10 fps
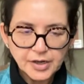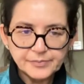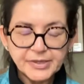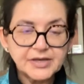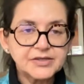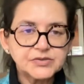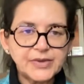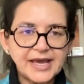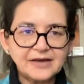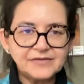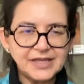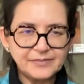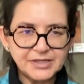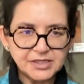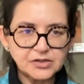because we have
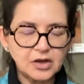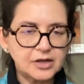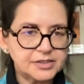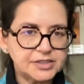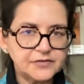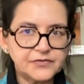limited cognitive